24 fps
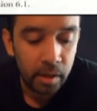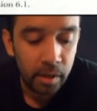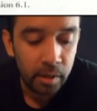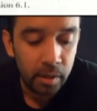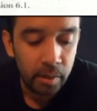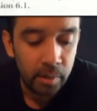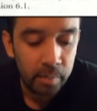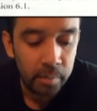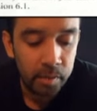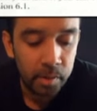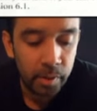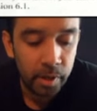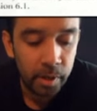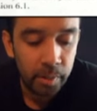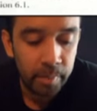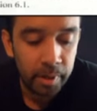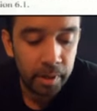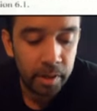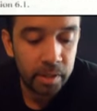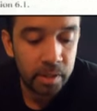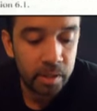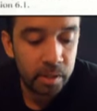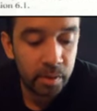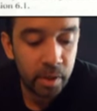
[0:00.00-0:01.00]
try to
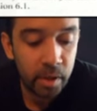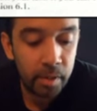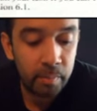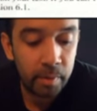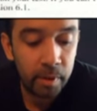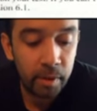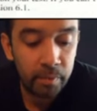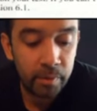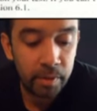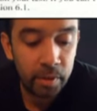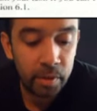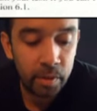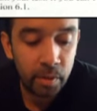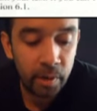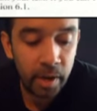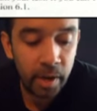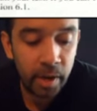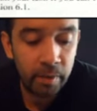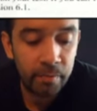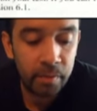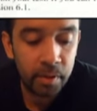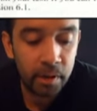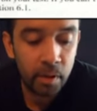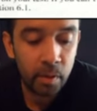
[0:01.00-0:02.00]
make it straight, but if you do
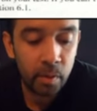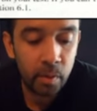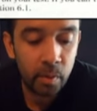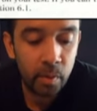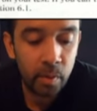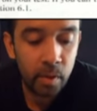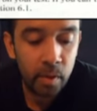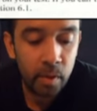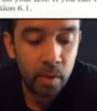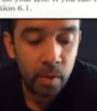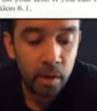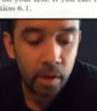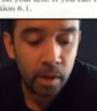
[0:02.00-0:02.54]
have to go